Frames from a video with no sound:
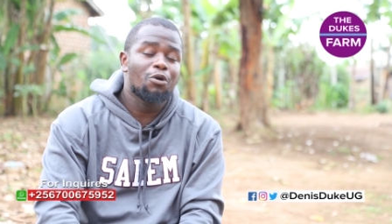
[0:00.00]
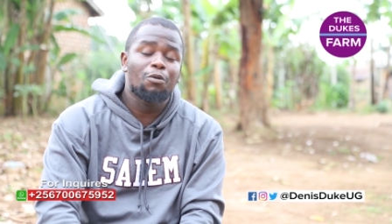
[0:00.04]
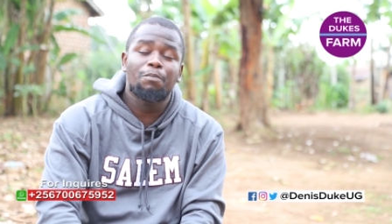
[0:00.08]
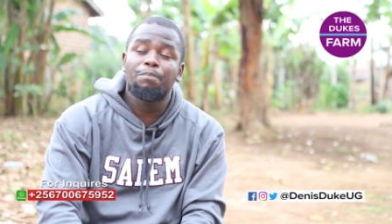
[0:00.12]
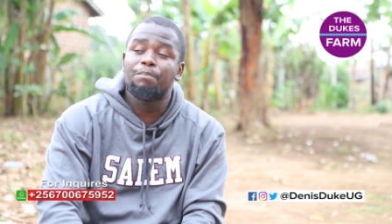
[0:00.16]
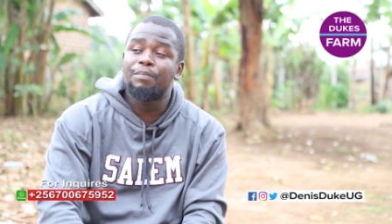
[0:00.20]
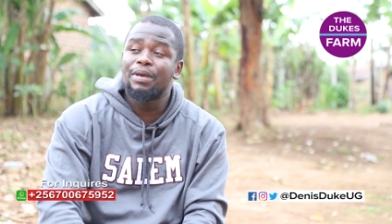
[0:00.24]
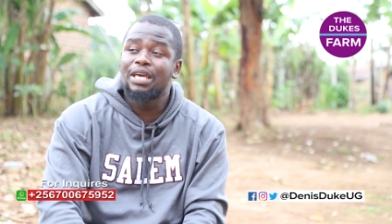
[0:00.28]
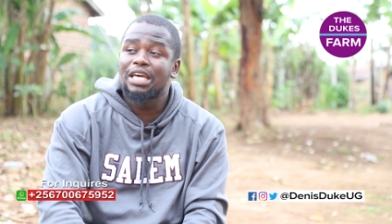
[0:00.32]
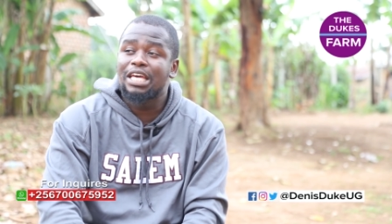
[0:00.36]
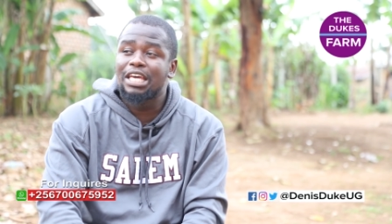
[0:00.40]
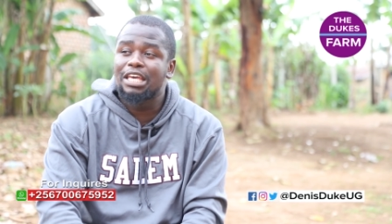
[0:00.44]
or
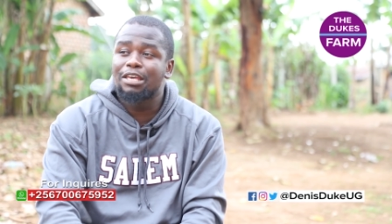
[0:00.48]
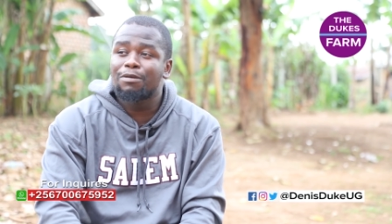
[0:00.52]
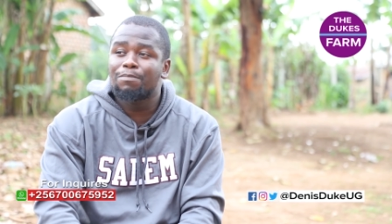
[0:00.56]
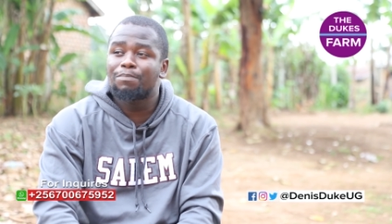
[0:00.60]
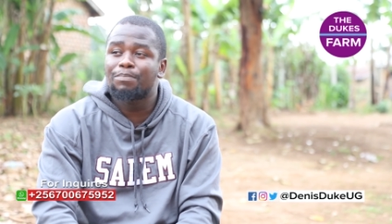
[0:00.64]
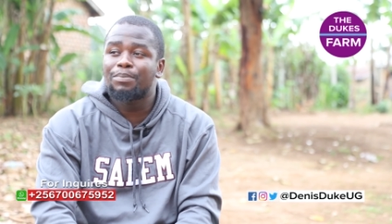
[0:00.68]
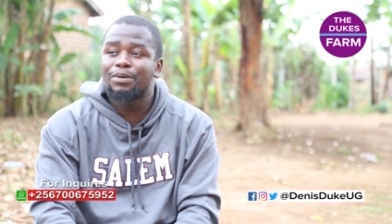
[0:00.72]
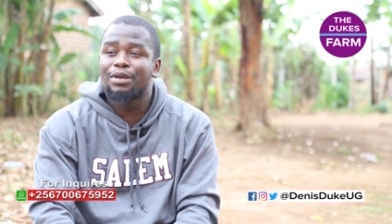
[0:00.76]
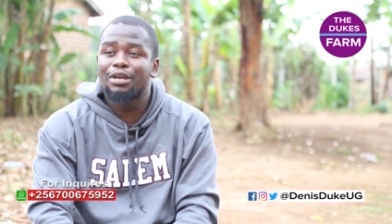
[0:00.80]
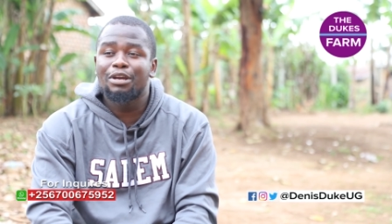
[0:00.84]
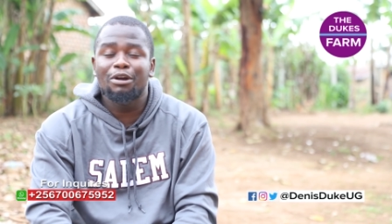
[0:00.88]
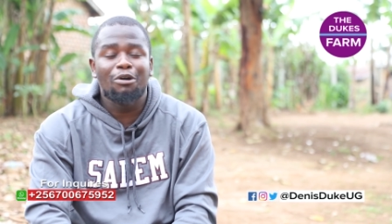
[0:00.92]

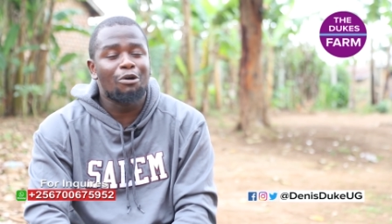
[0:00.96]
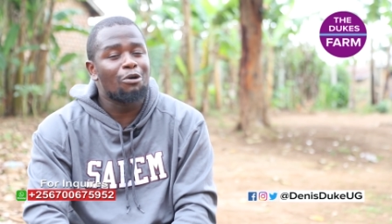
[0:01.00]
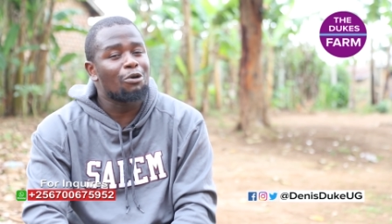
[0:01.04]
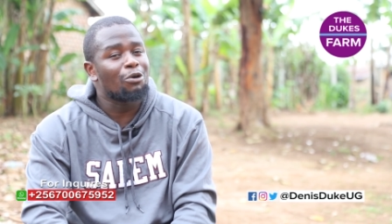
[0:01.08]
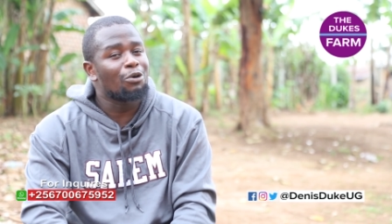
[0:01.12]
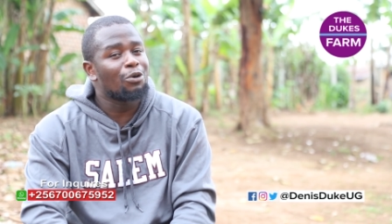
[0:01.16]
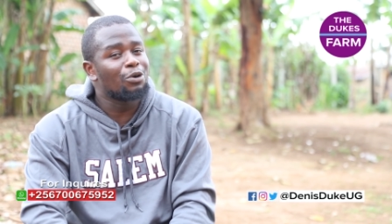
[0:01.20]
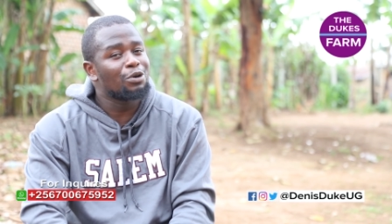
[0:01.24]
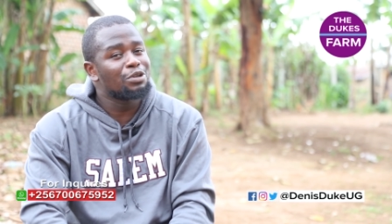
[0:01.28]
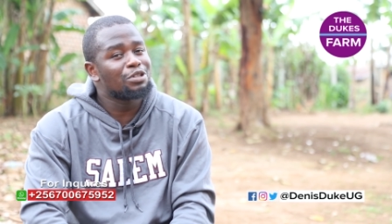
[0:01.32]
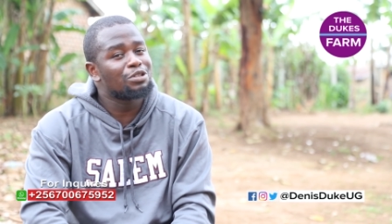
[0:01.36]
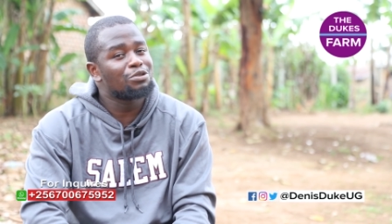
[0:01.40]
beekeeping,
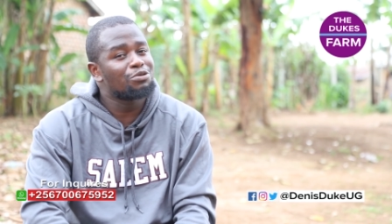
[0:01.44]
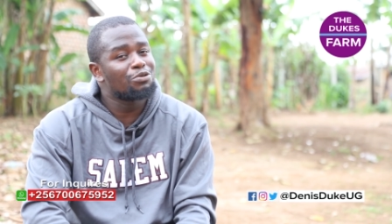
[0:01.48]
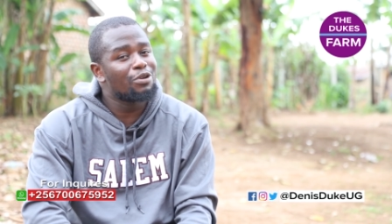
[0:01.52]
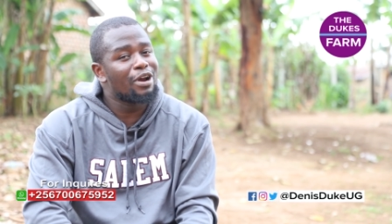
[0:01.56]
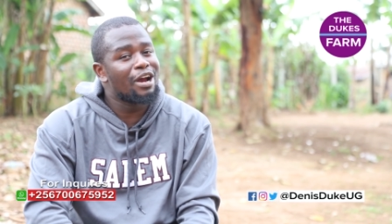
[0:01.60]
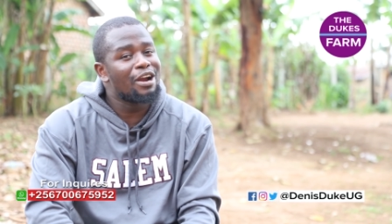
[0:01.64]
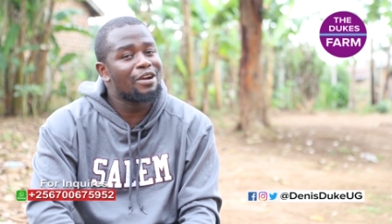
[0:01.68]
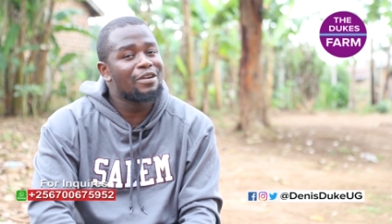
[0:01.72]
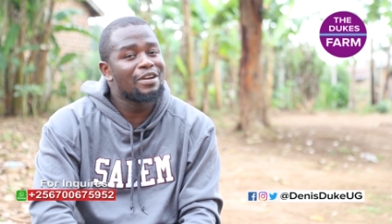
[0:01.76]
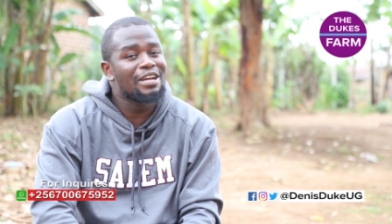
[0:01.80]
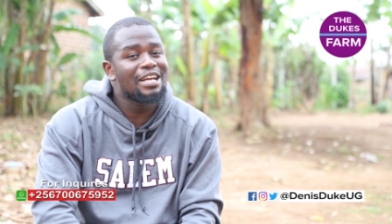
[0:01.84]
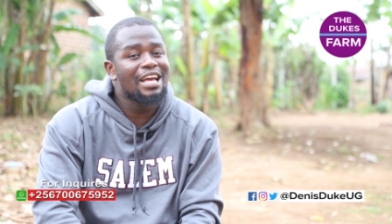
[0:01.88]
or goats
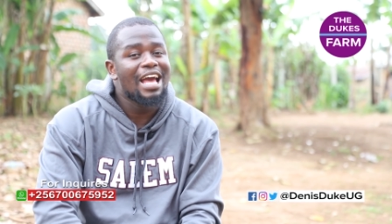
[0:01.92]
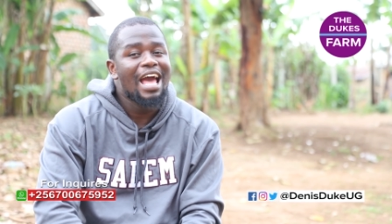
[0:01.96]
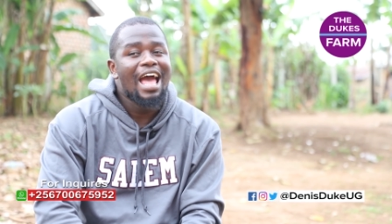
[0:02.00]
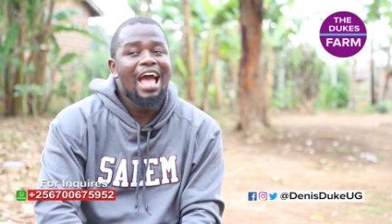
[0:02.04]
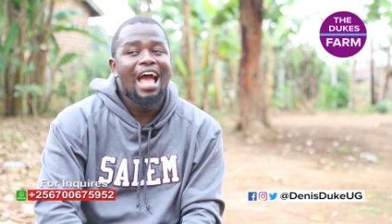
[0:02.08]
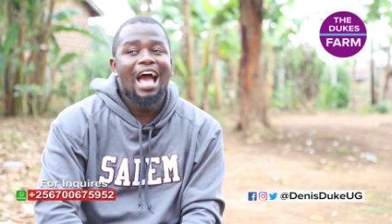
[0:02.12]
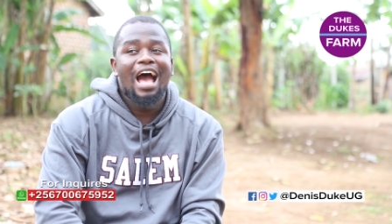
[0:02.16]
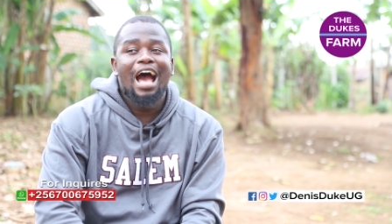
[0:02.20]
rearing,